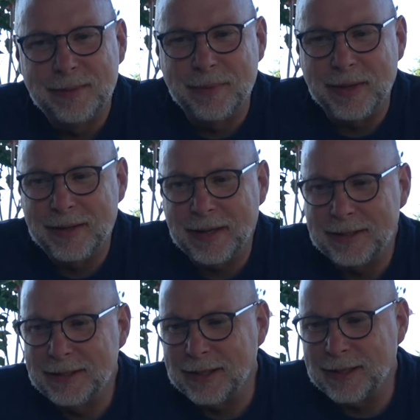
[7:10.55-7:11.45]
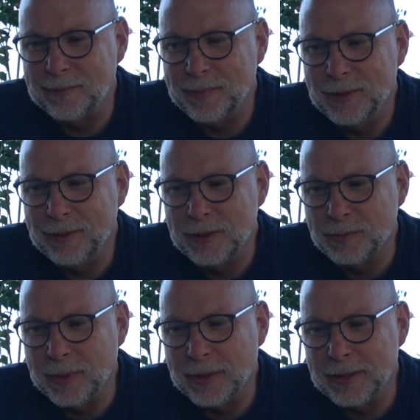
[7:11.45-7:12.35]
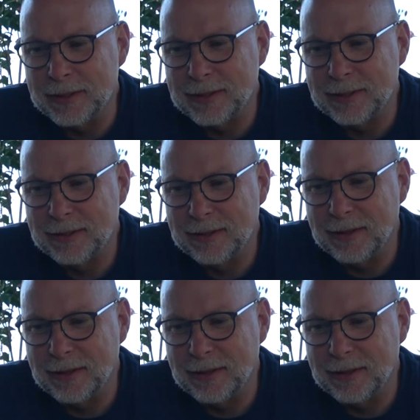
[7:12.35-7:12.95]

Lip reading: Pray that you experience